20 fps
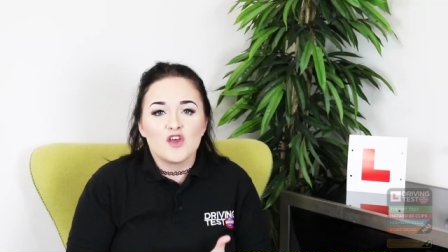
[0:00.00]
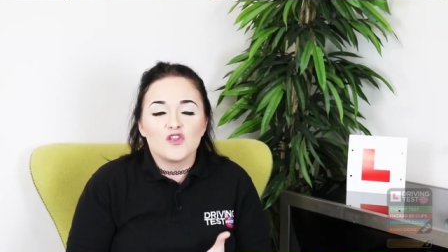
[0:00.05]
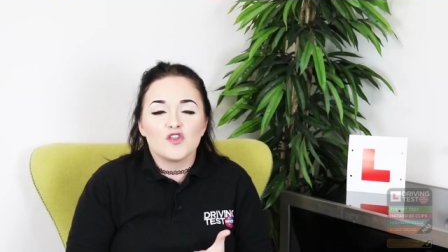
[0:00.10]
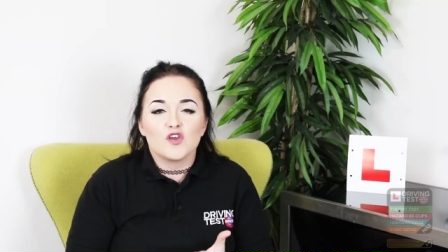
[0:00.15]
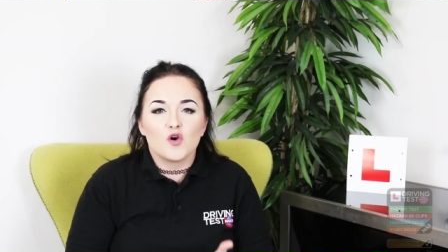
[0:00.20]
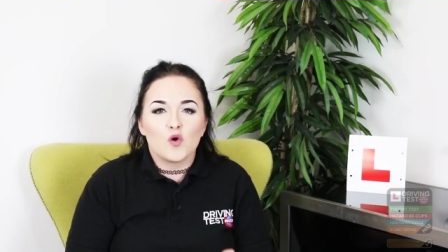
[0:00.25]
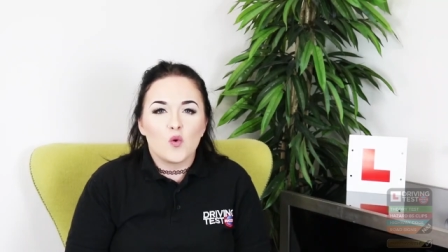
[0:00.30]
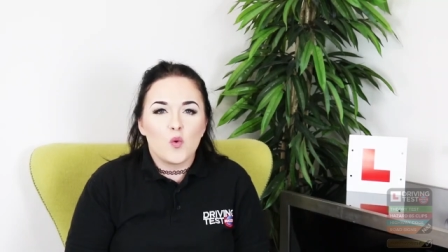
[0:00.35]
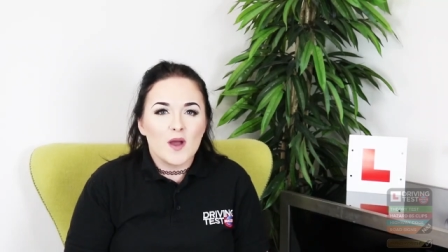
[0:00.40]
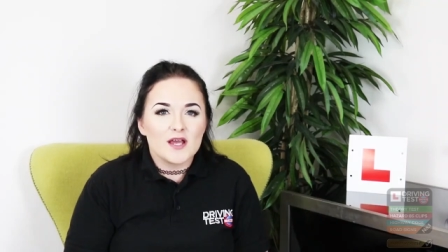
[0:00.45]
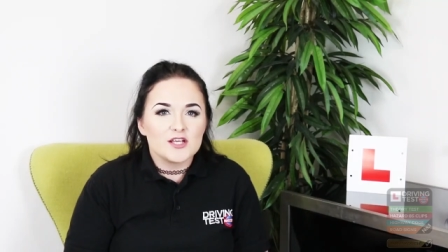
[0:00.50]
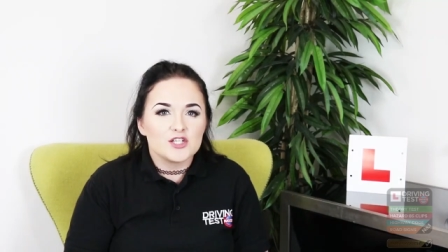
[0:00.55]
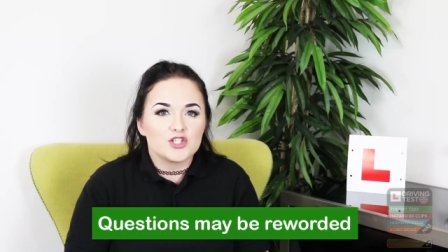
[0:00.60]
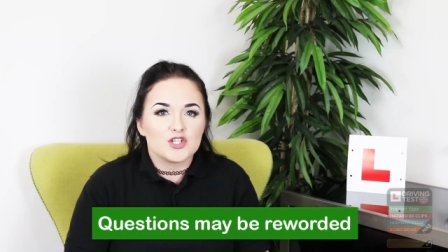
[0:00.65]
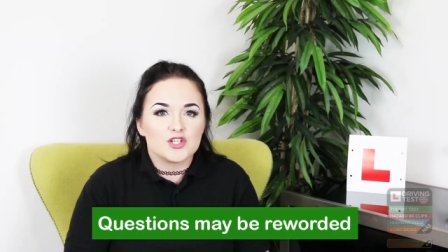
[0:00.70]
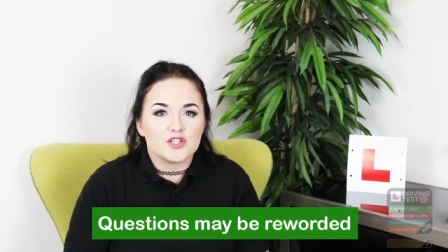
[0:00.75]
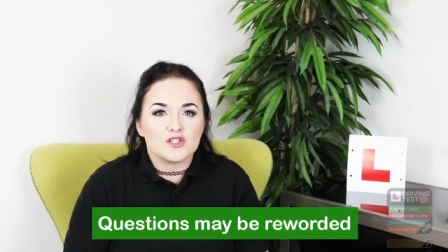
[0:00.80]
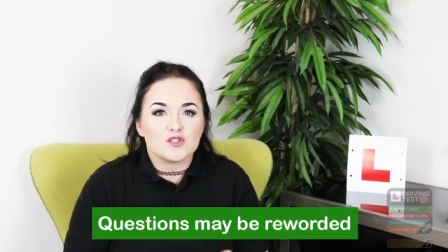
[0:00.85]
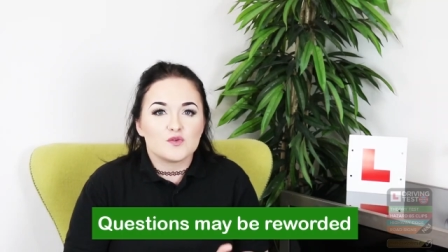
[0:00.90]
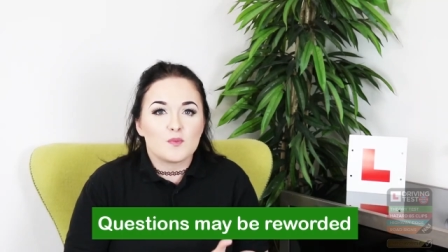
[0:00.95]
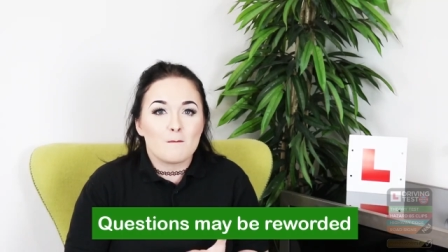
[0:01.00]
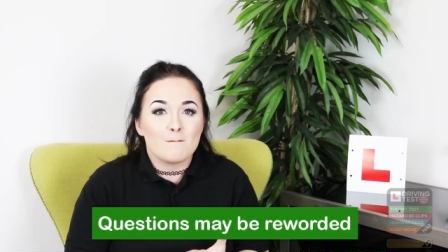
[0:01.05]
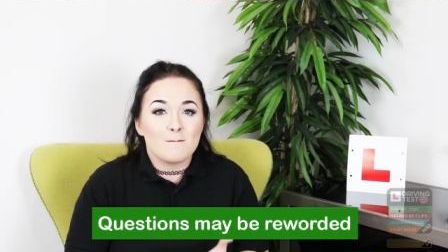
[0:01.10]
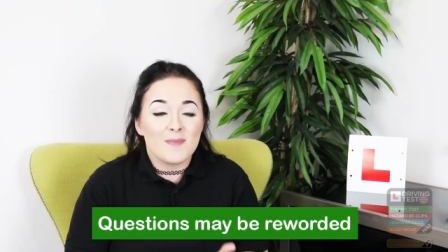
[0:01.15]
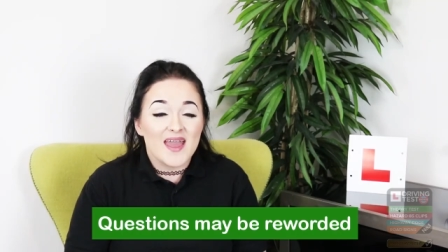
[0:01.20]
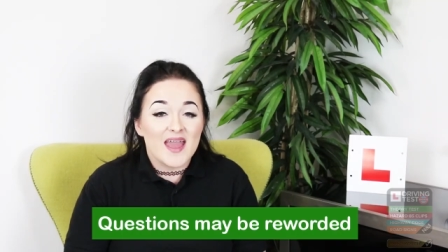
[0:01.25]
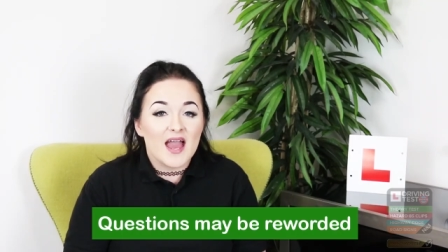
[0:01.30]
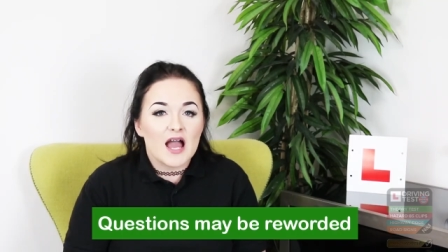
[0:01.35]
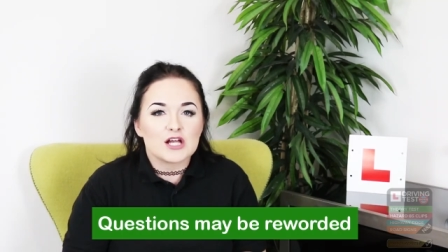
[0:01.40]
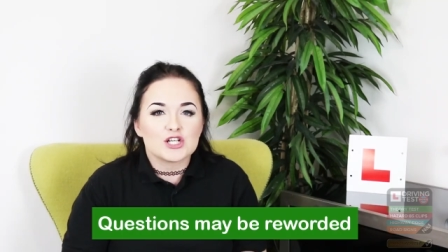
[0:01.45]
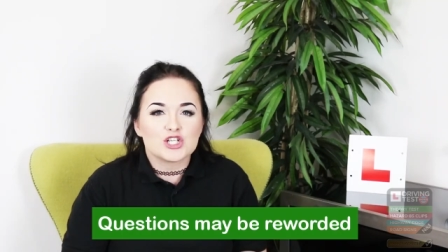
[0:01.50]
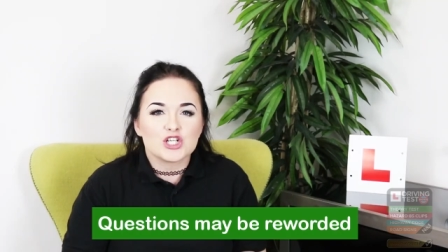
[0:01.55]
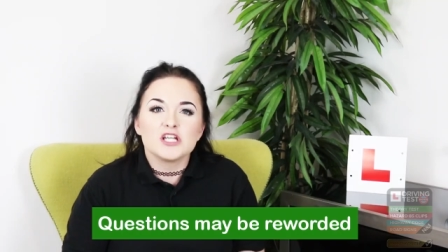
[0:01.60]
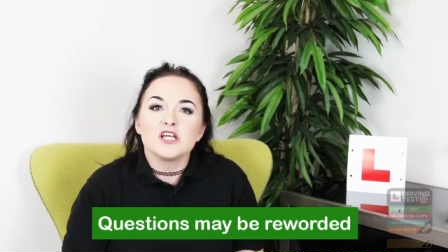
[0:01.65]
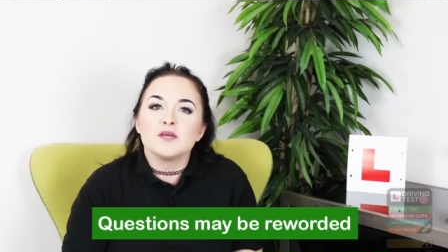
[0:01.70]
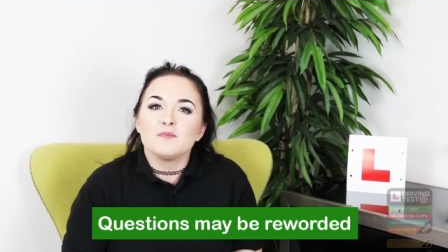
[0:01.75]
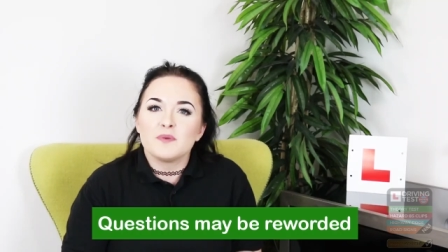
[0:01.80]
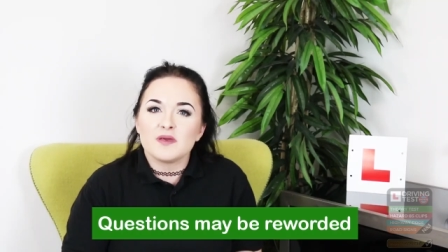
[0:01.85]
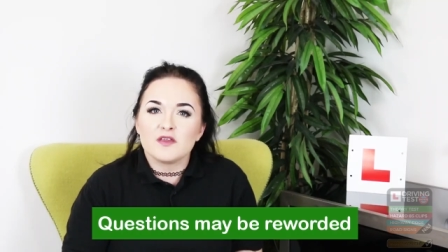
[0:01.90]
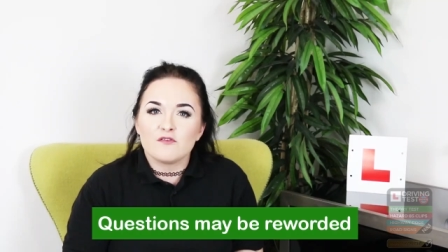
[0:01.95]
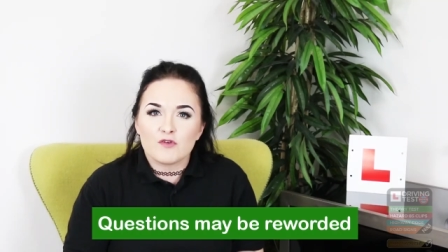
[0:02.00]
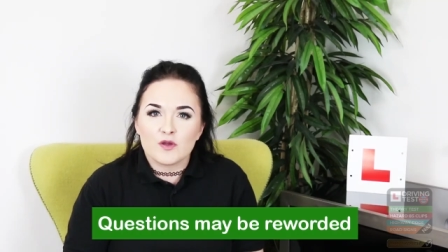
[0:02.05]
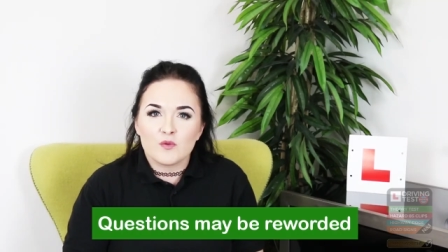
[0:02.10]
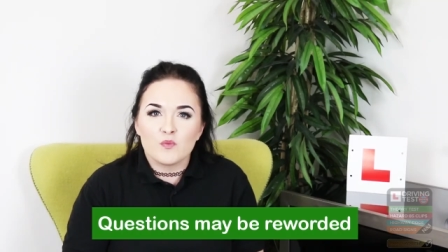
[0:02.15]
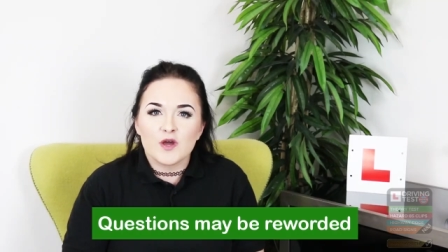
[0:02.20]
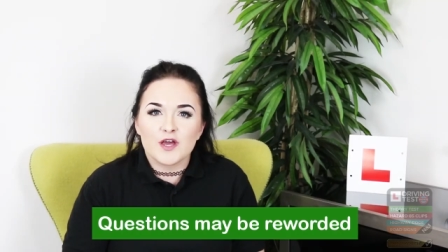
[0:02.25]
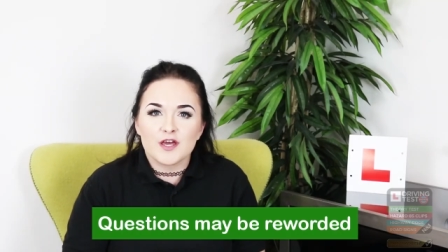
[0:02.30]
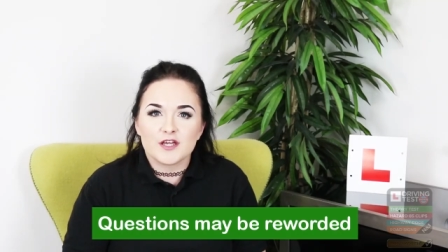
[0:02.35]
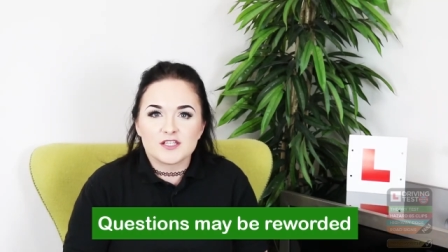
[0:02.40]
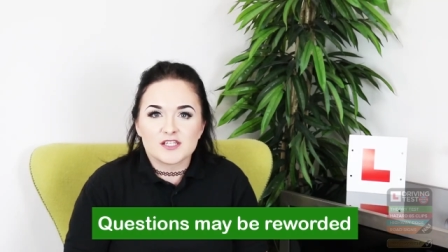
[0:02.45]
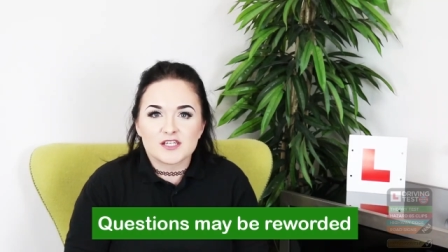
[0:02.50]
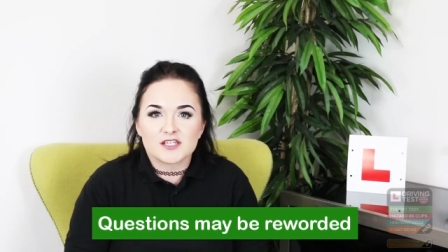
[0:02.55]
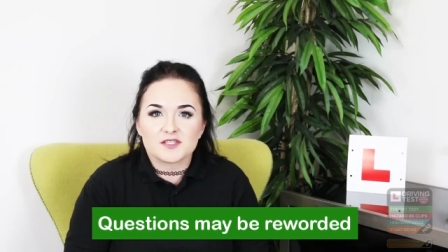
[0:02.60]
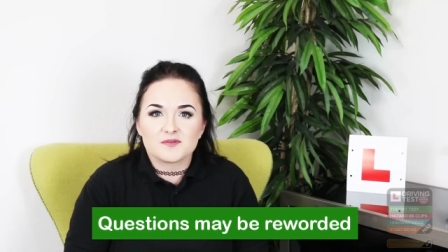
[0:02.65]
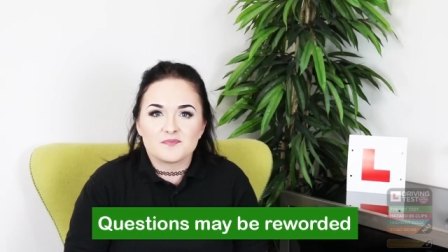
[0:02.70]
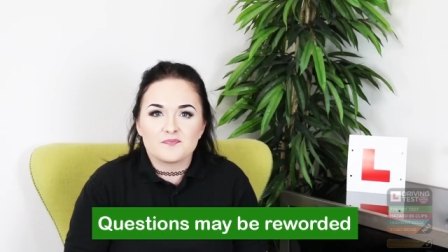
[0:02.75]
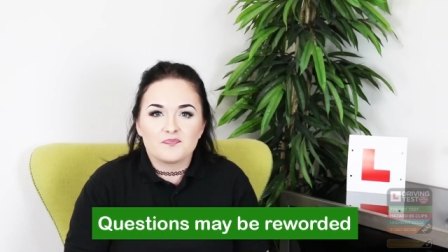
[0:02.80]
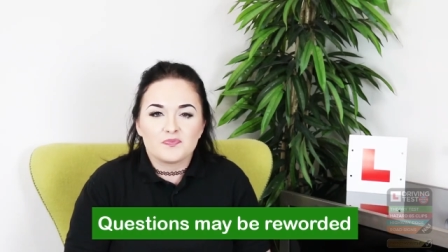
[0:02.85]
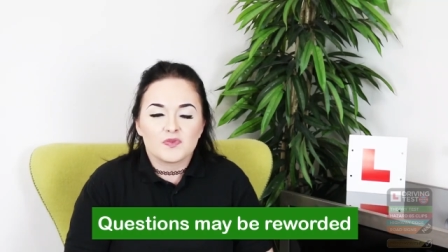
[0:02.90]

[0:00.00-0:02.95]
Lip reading: the questions may actually be reworded.